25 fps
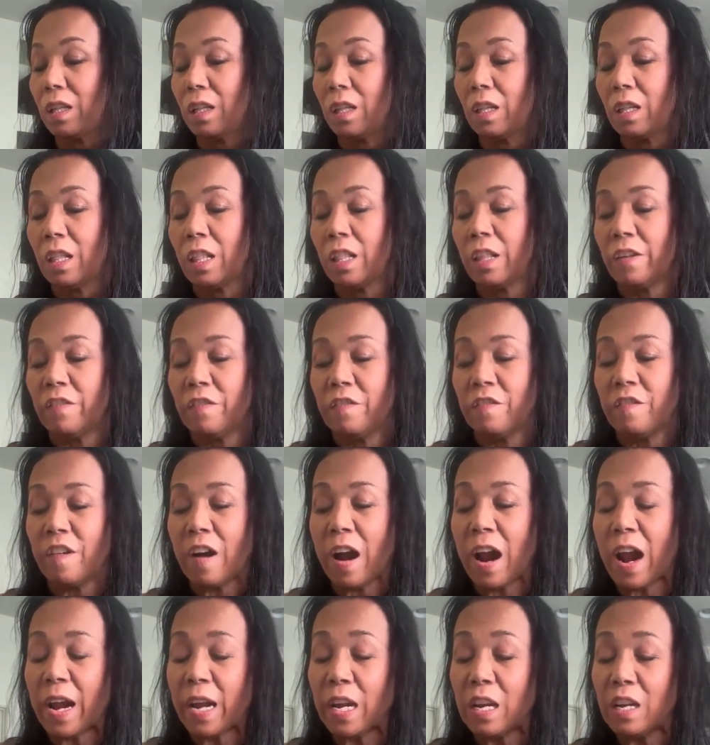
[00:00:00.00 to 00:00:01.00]
the
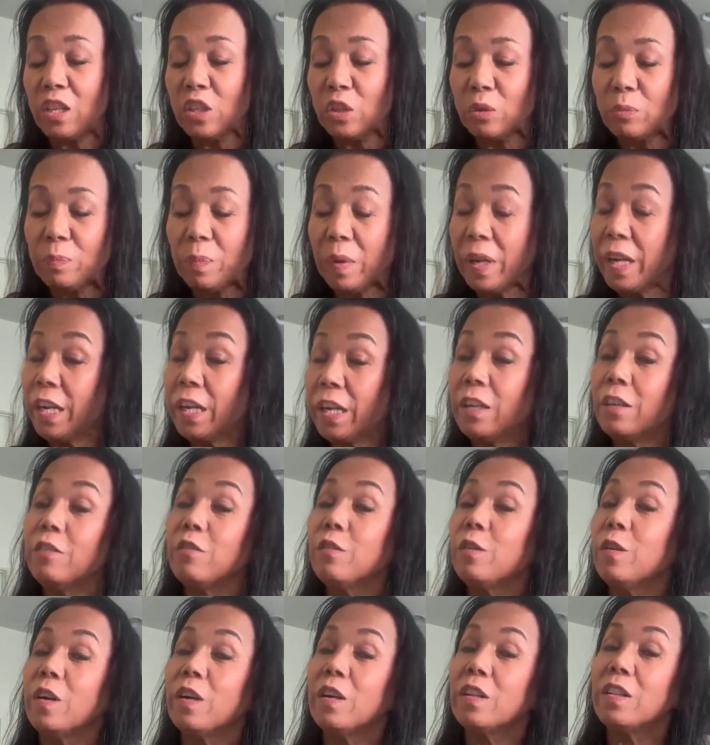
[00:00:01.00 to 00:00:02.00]
fried lumpia
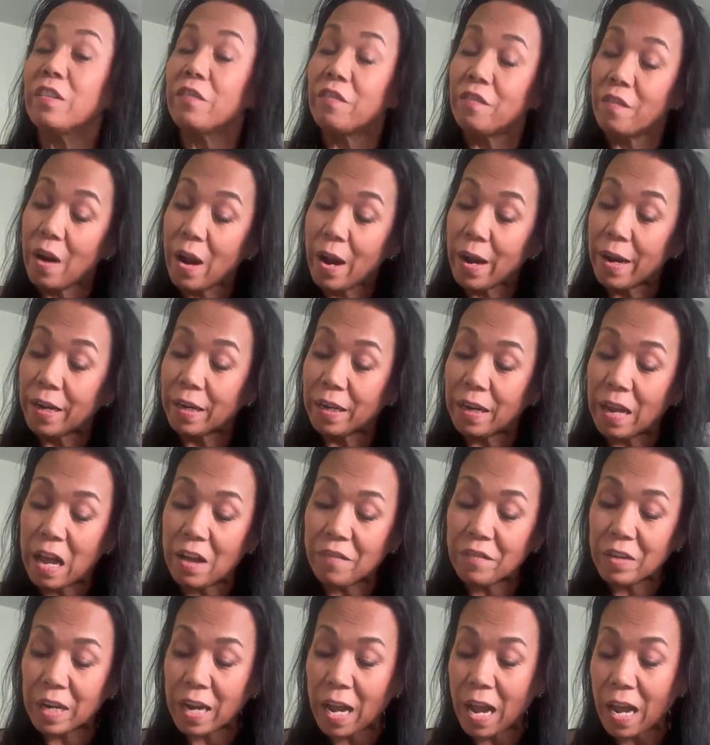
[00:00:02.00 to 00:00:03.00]
or the fried
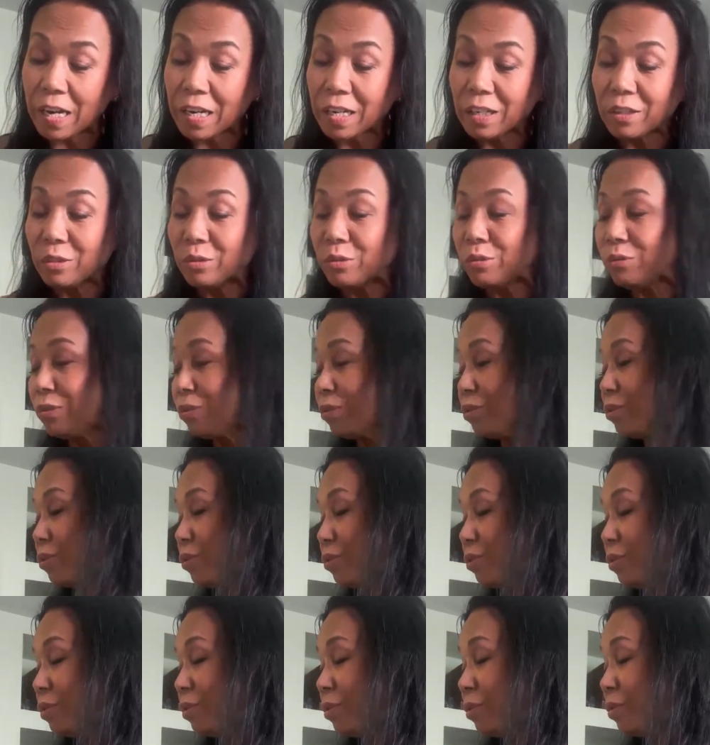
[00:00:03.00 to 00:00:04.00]

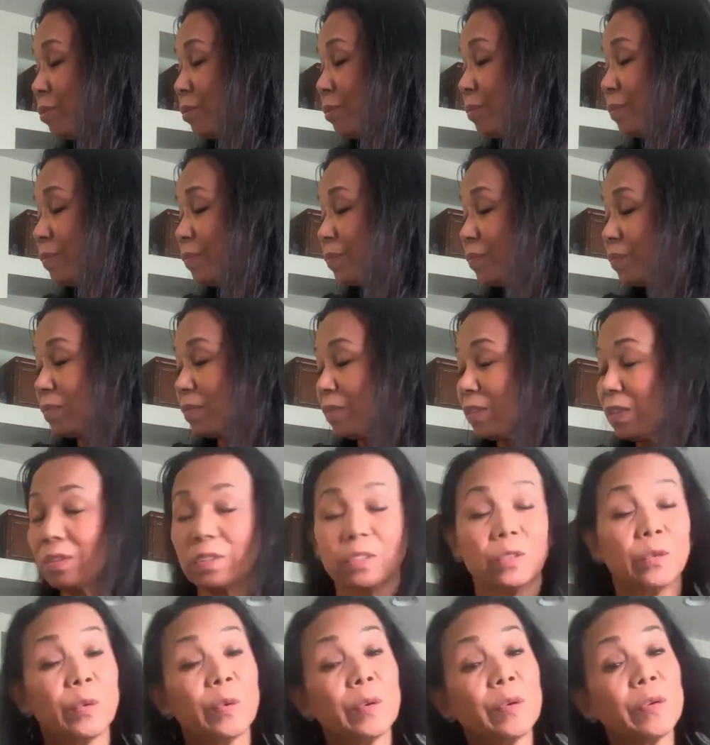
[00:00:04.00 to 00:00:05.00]
avocados,
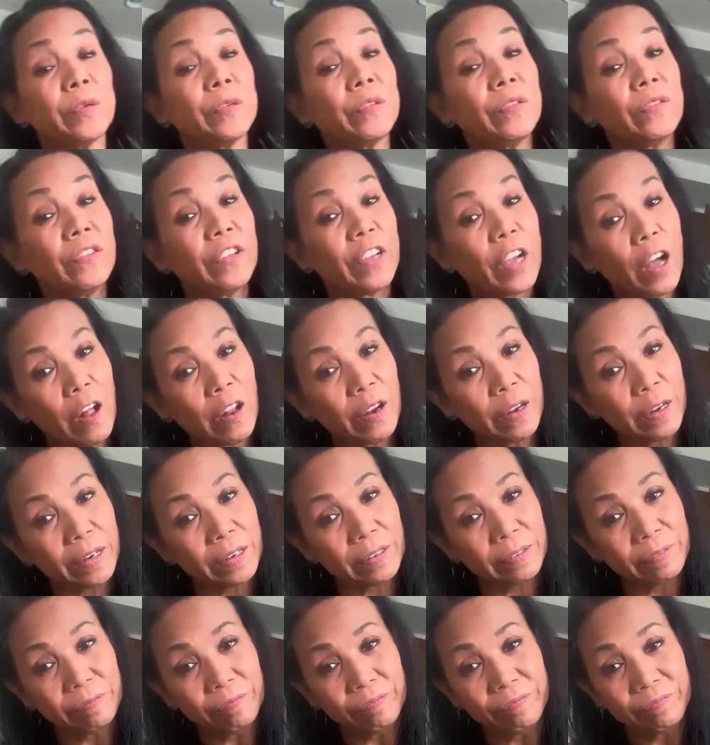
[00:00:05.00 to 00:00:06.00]
or we call it
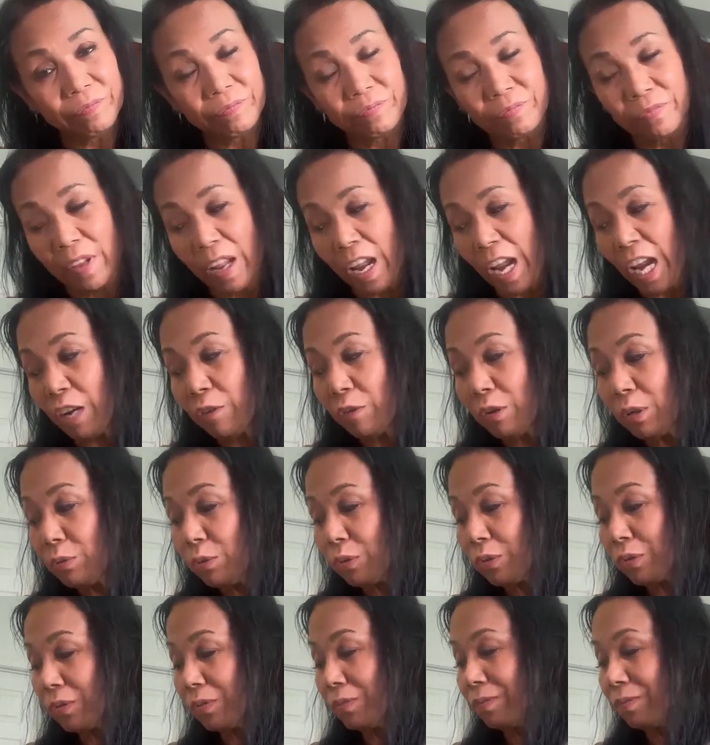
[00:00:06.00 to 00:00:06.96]
egg rolls,